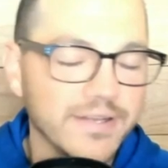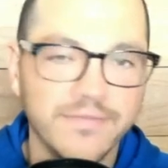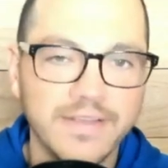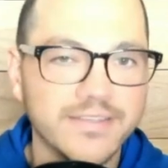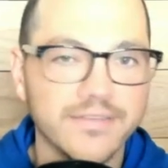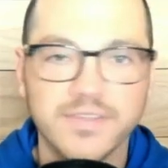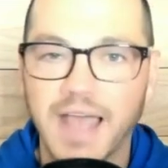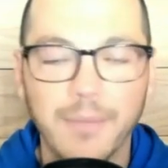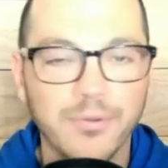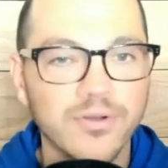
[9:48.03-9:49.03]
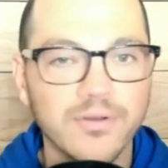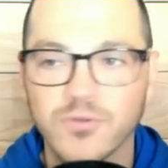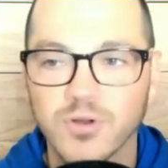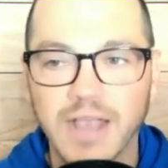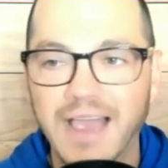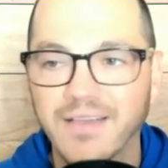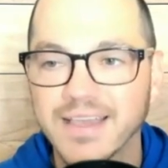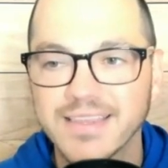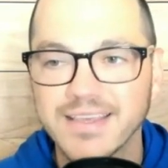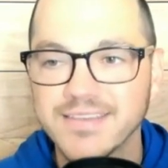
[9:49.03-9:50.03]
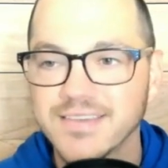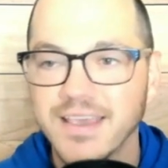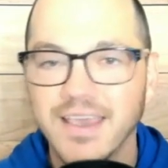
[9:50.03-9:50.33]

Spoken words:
defensive stopper for a guy like this.